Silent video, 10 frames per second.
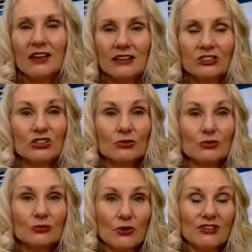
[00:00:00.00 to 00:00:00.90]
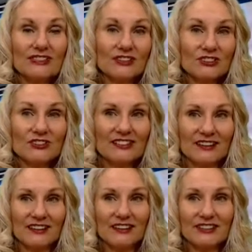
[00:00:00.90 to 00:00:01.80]
Two, focus on your
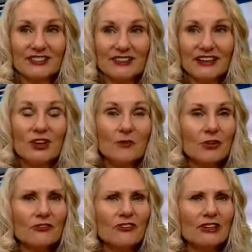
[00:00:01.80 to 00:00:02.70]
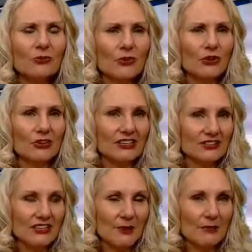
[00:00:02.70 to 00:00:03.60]
desires. In a perfect world,
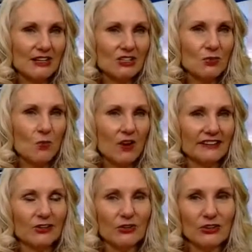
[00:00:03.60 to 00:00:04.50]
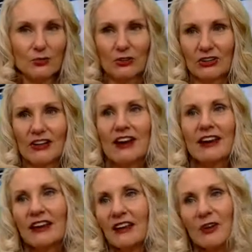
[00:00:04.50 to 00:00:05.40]
here's that magic wand going to work.
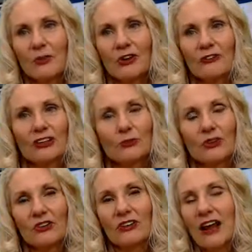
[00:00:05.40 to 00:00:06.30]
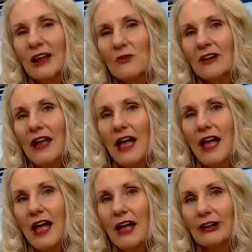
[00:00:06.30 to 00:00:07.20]
In a perfect world, I would
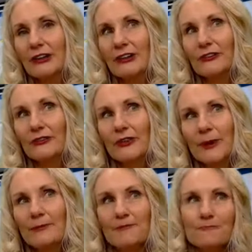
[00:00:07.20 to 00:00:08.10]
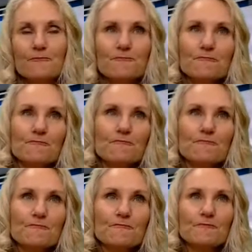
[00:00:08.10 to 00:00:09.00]
have
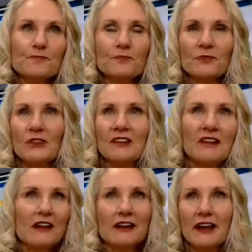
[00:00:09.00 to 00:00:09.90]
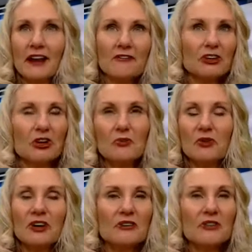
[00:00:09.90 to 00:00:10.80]
hmm, I'd have a
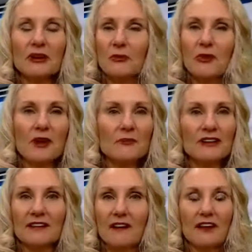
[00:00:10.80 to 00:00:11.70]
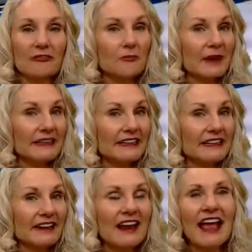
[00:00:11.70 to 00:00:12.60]
career that brought me a lot of money
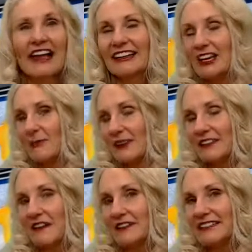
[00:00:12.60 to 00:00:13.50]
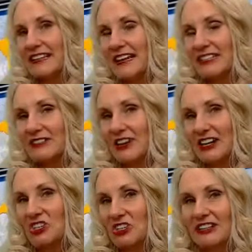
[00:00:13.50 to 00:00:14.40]
and gave me a lot of
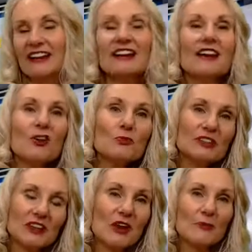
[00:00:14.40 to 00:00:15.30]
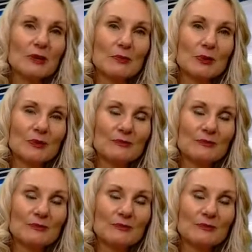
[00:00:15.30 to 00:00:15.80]
satisfaction and helped a lot of people.